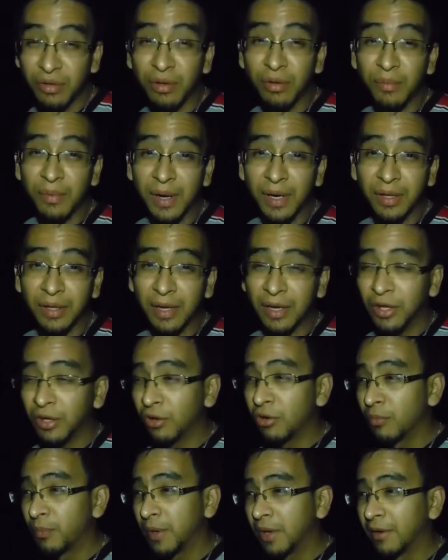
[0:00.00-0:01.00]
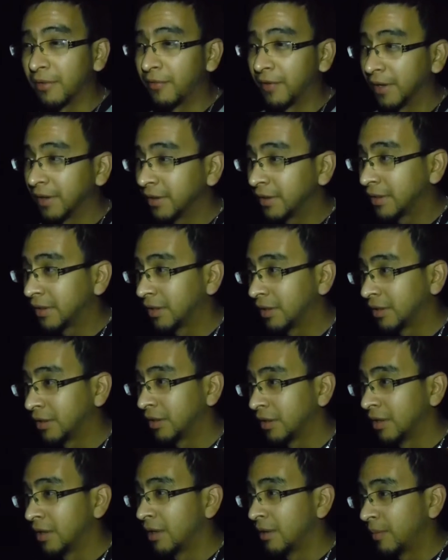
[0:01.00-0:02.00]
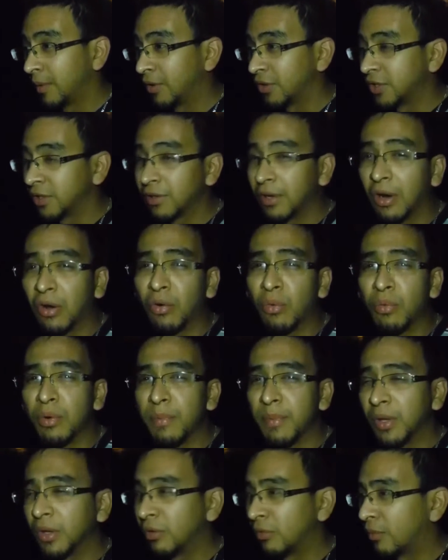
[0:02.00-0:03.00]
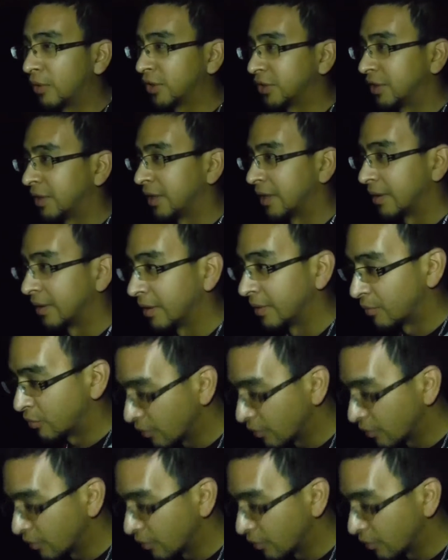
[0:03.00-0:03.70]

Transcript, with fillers: good right I need to go pick a friend because she's gonna go with me to watch the, the